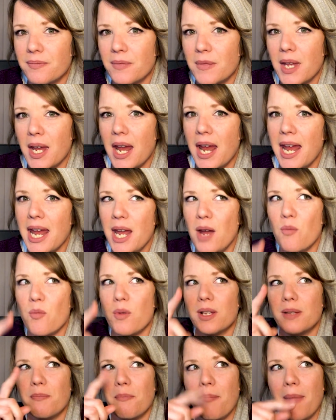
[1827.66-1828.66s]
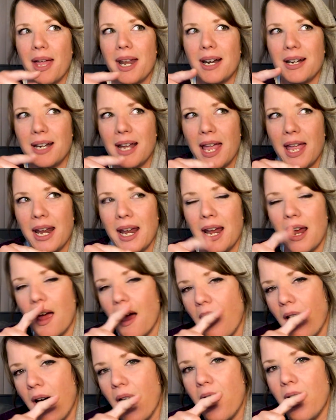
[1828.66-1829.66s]
He was meditating
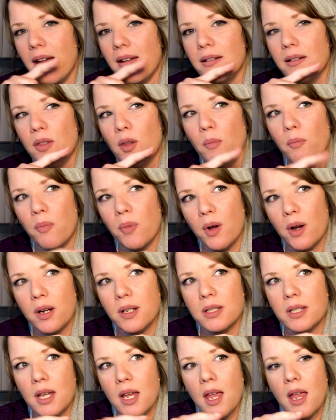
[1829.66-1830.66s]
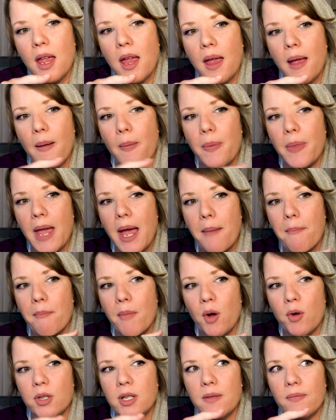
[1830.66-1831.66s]
on the books that
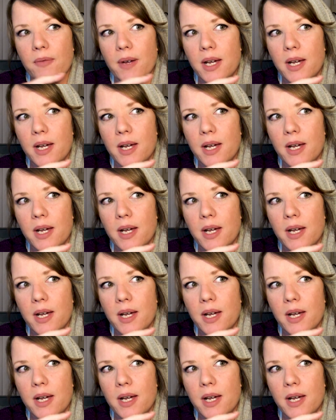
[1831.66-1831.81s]
most of